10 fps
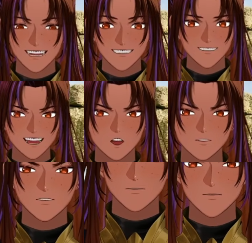Now,
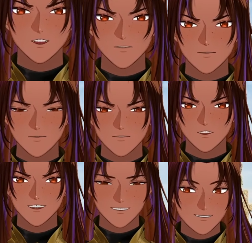the Primal
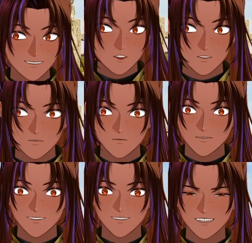spell list, as I
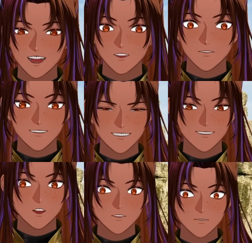resize
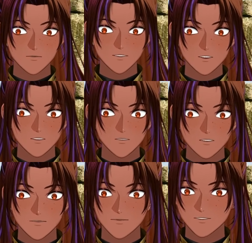myself a little
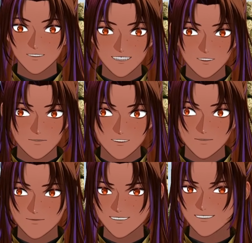more effectively,
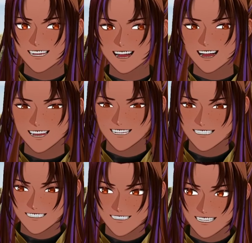
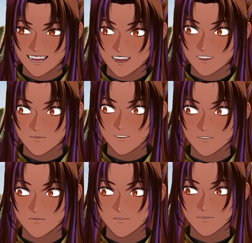the
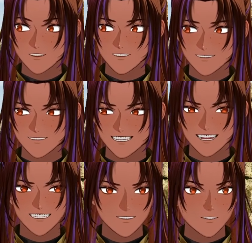Primal spell list
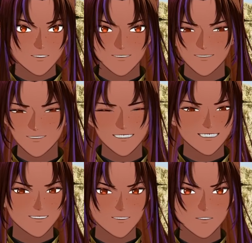does indeed, like I
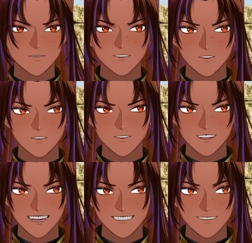said,
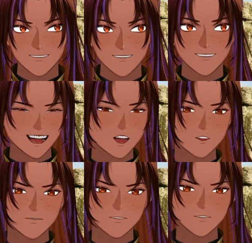specialize in
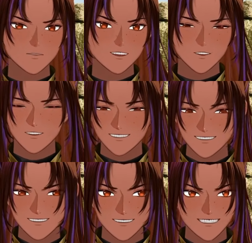elemental magic, healing,